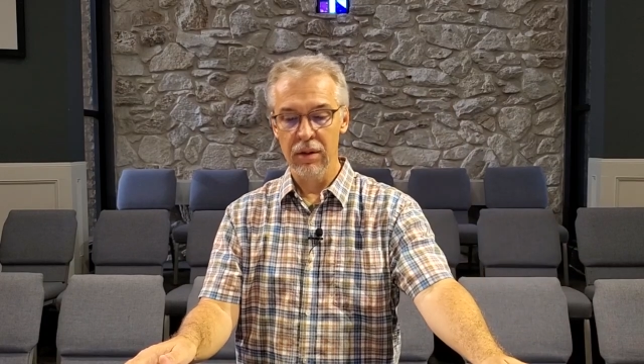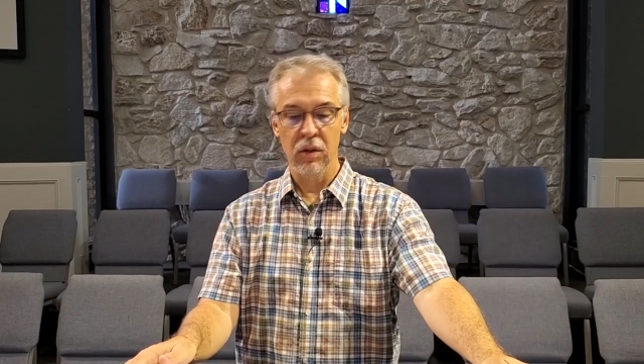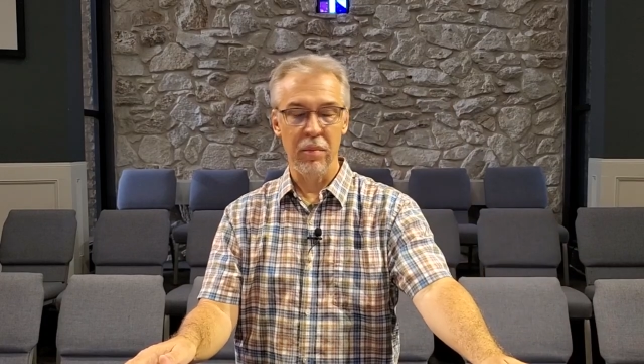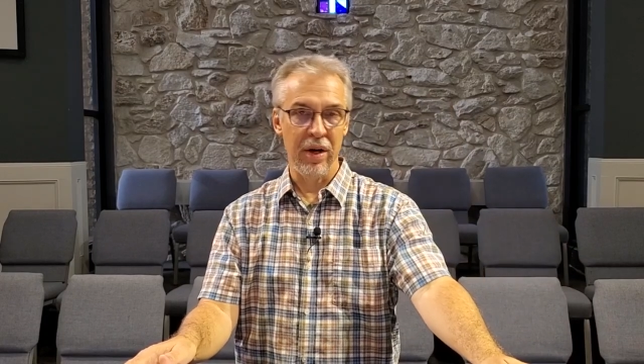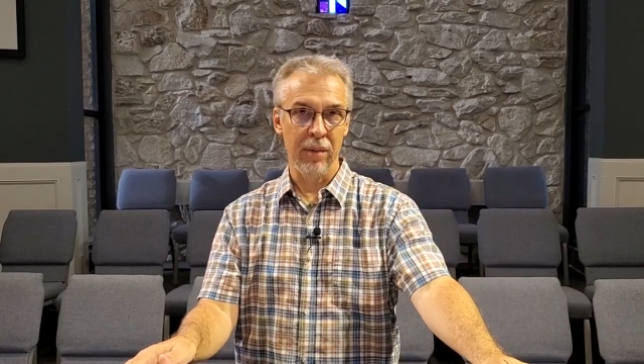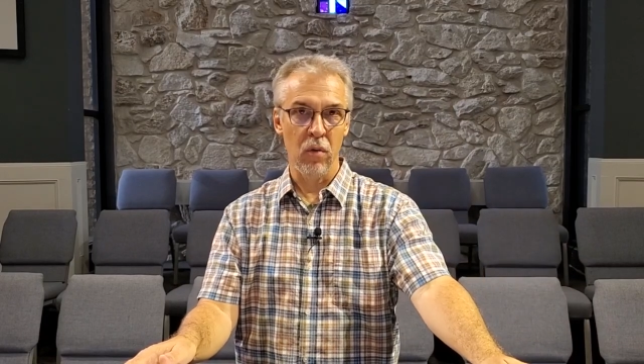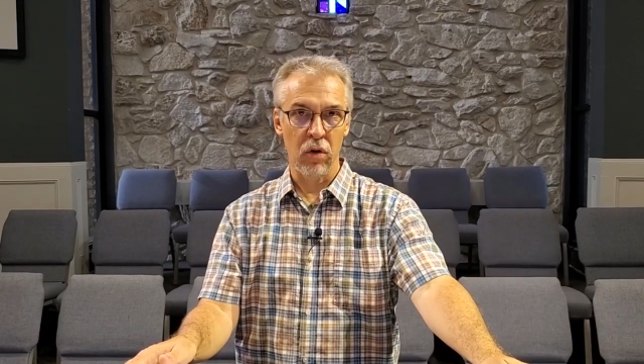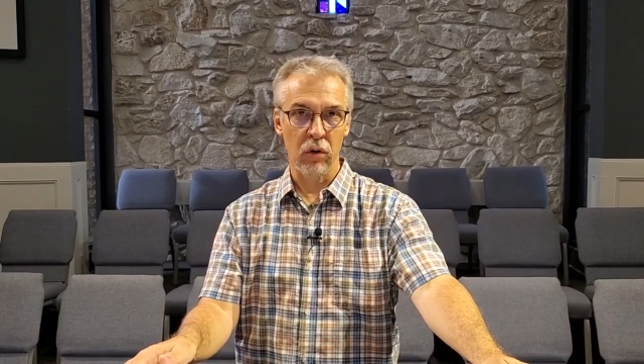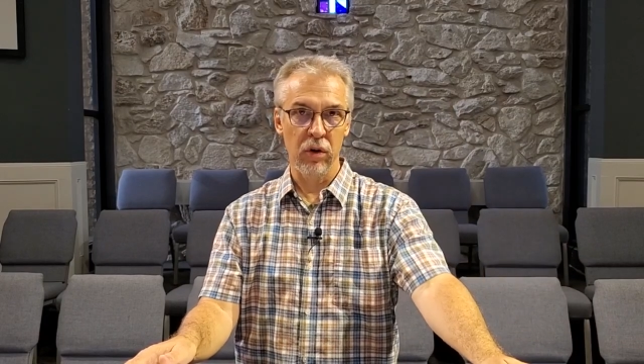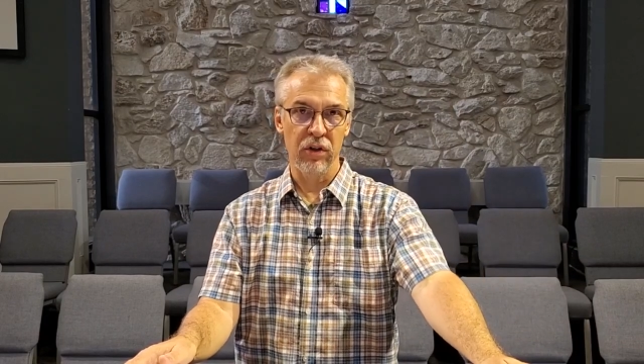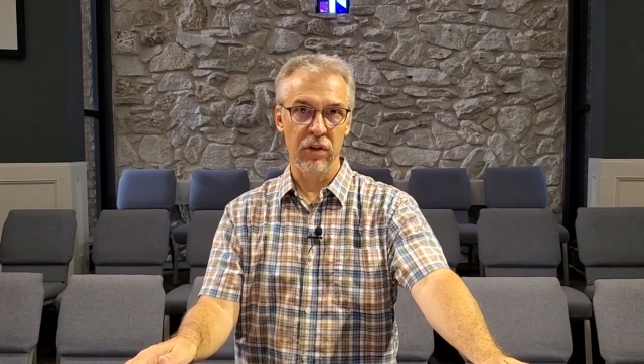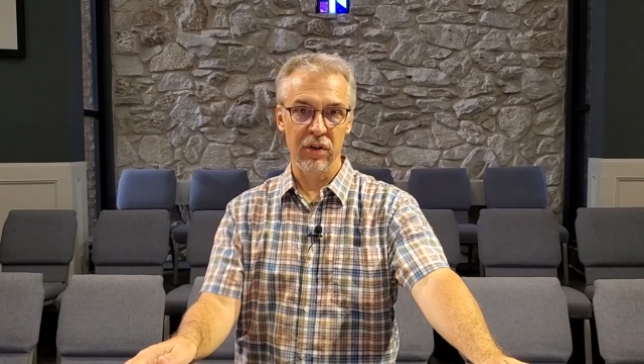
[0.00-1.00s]
to make more
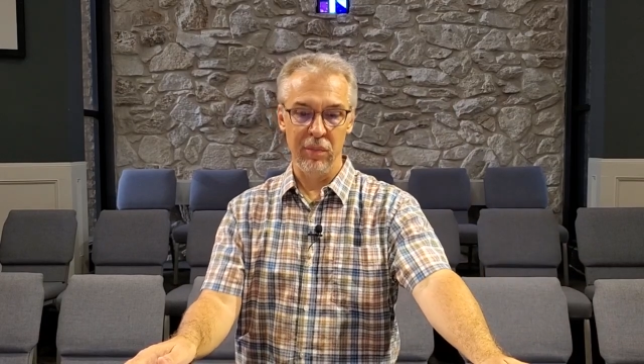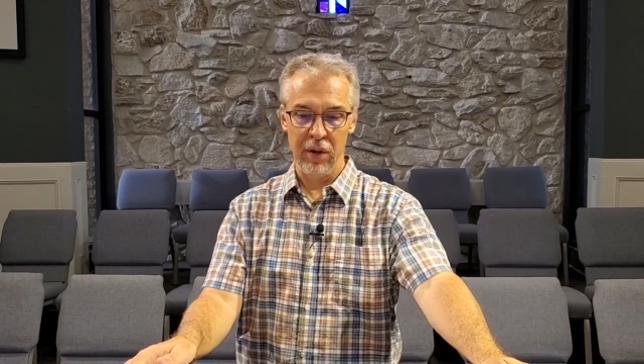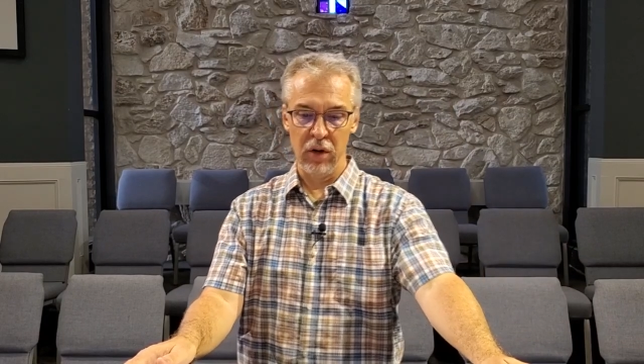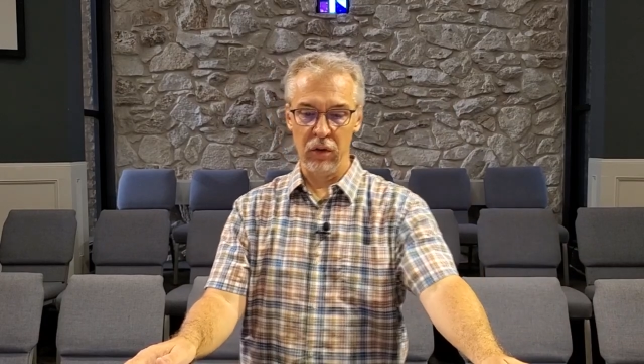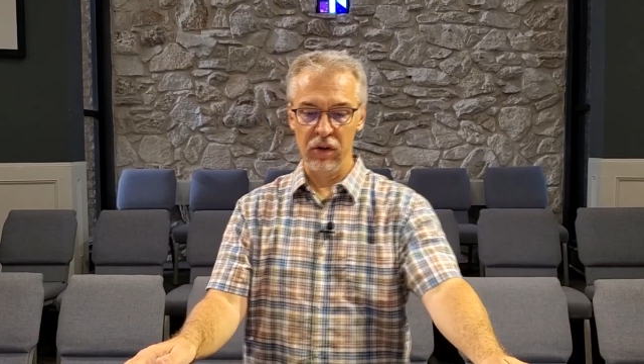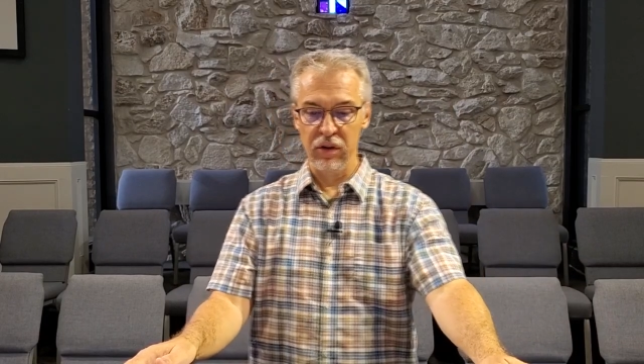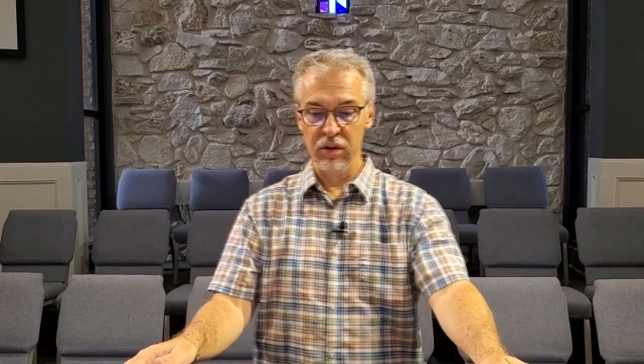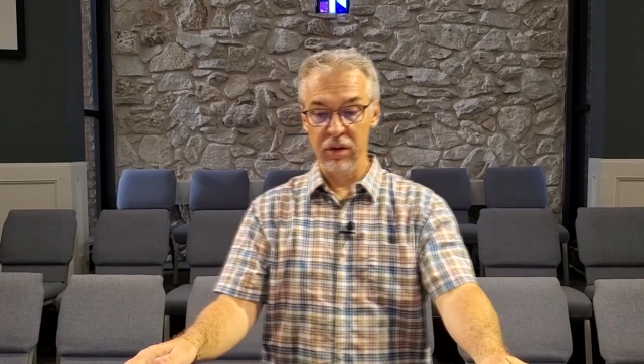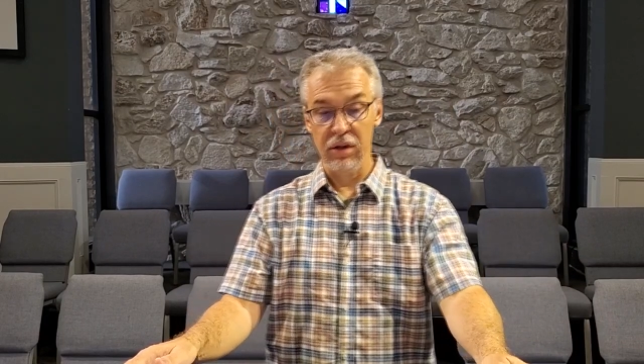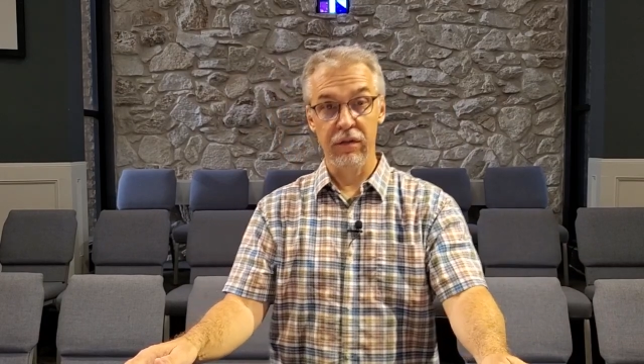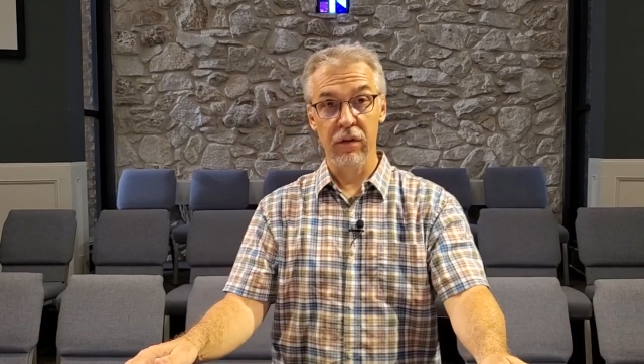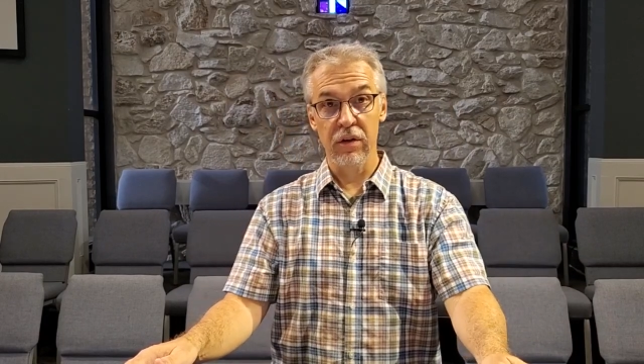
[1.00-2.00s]
Christians and better Christians.
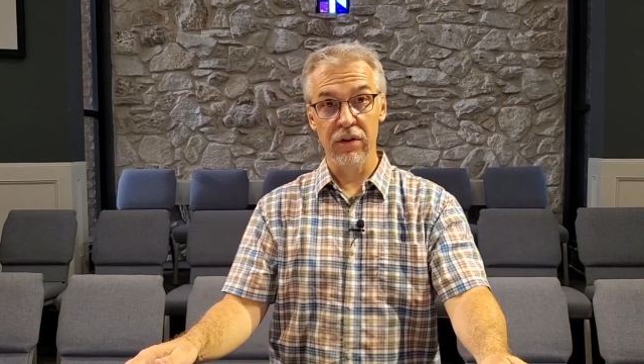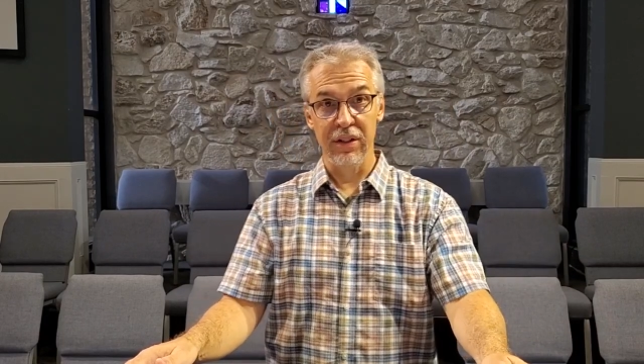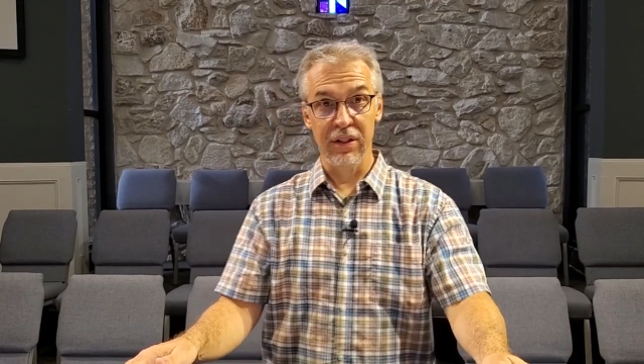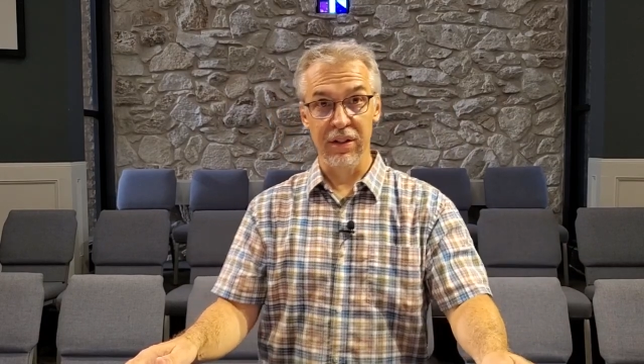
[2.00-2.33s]
And the first